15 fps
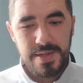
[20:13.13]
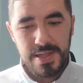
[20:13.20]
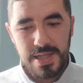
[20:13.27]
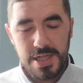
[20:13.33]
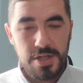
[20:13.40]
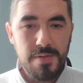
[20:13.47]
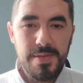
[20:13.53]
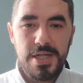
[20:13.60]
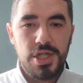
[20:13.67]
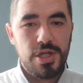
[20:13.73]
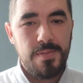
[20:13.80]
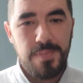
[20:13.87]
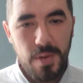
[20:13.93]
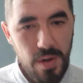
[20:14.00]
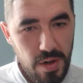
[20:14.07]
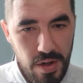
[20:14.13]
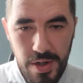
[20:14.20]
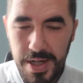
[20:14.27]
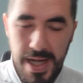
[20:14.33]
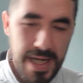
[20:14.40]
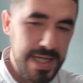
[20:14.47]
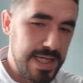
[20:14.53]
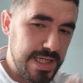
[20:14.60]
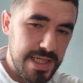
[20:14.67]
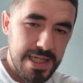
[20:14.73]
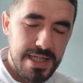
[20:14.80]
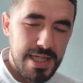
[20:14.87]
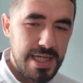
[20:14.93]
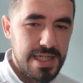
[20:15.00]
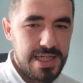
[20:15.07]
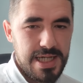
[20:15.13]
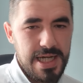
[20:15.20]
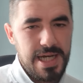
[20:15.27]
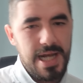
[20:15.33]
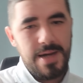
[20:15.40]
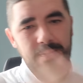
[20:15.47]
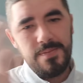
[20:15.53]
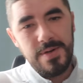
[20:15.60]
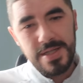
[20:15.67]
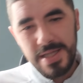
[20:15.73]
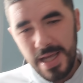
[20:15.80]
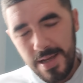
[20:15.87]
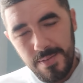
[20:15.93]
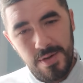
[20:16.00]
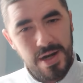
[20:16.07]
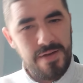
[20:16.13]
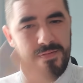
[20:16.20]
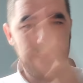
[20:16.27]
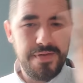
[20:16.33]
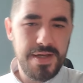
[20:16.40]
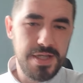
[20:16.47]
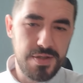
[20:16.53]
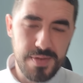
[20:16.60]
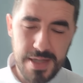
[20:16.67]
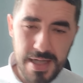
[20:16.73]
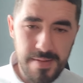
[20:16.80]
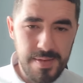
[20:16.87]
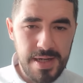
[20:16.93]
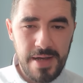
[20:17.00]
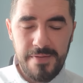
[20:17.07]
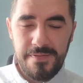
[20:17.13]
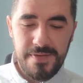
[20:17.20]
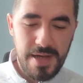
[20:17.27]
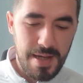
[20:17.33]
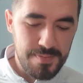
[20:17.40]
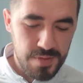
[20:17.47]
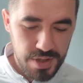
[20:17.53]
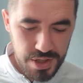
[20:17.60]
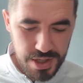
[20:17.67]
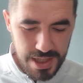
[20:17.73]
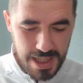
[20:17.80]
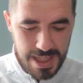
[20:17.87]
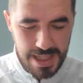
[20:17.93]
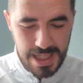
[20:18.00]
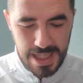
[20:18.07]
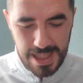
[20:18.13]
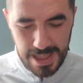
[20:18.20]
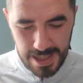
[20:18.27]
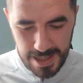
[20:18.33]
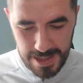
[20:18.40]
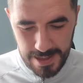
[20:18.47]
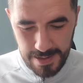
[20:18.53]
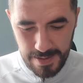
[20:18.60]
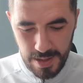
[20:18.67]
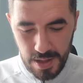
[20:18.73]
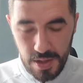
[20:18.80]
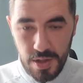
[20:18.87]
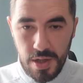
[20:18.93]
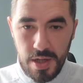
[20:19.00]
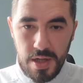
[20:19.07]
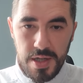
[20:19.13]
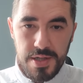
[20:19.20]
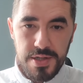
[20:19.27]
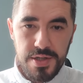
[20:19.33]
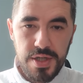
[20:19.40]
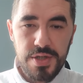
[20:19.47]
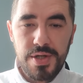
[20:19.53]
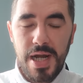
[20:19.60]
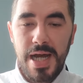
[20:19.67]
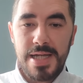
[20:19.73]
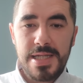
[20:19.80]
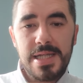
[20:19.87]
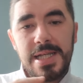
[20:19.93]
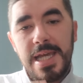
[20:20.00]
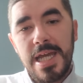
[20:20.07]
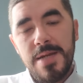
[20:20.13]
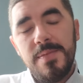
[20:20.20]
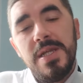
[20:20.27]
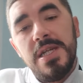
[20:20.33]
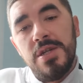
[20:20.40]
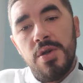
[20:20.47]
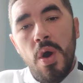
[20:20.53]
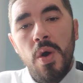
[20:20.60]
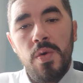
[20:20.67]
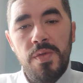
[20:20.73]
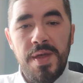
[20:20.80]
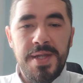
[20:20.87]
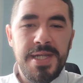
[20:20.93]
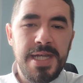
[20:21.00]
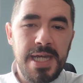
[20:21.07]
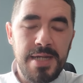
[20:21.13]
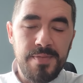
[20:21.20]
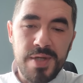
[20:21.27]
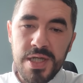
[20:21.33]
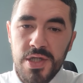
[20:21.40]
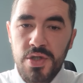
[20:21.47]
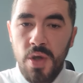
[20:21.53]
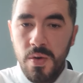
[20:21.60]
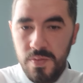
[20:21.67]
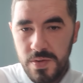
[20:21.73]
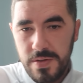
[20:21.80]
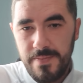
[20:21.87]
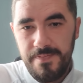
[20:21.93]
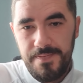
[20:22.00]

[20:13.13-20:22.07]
It's not me supporting anything and like saying I'm with them or I'm friends with them, and I'm just saying, like, you'd rather the enemy you know than the enemy you don't,